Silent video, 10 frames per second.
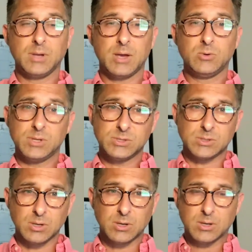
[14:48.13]

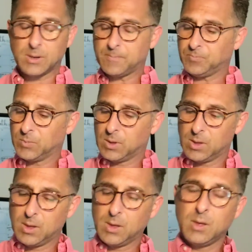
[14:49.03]
Dinudisit.
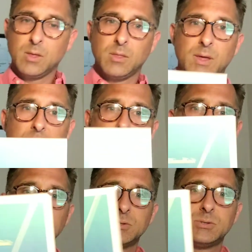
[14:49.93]
That
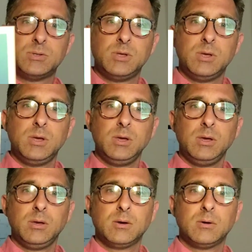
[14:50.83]
is
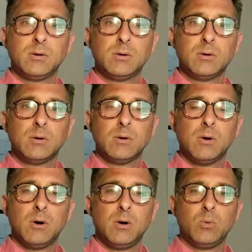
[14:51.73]
the
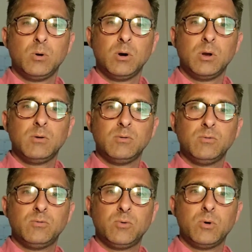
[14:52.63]
artwork
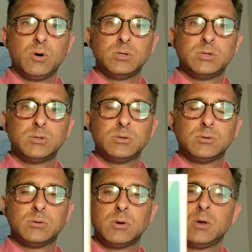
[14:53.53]
for it.
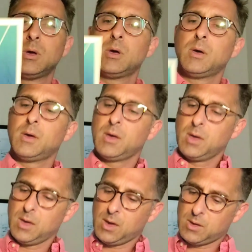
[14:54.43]

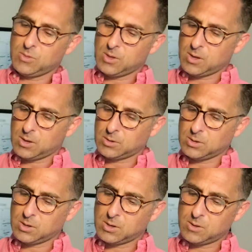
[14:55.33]
And
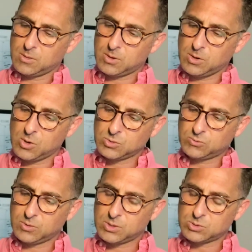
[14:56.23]
then the notes
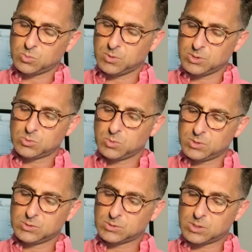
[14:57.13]
for this one
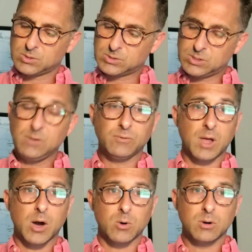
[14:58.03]
is a sea
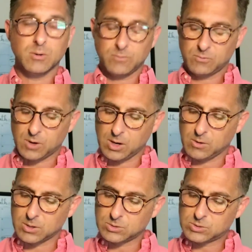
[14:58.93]
flower
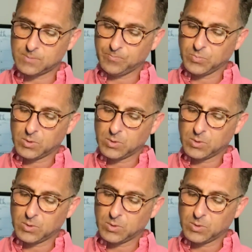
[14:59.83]
fragrance.